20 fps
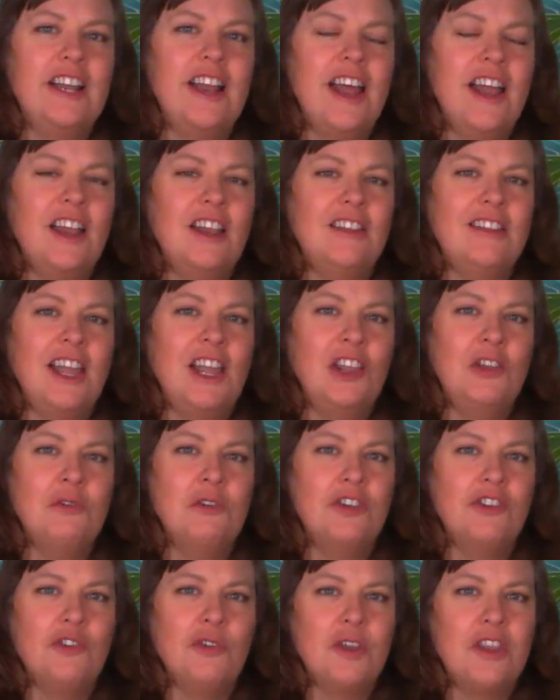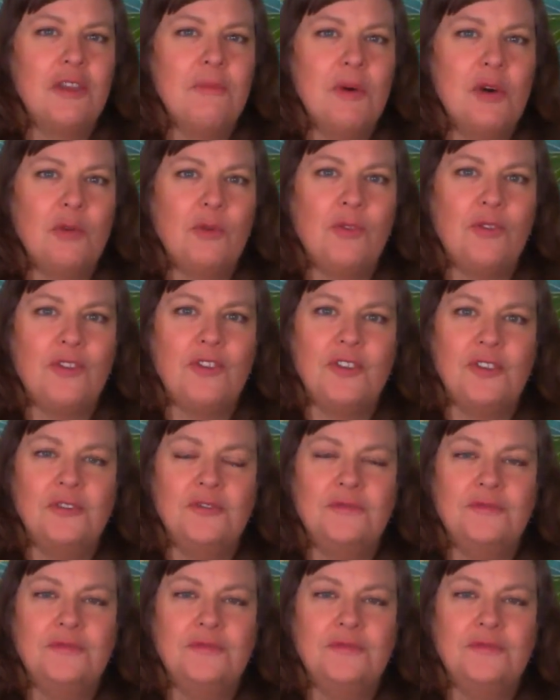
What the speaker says: that you enjoy the most?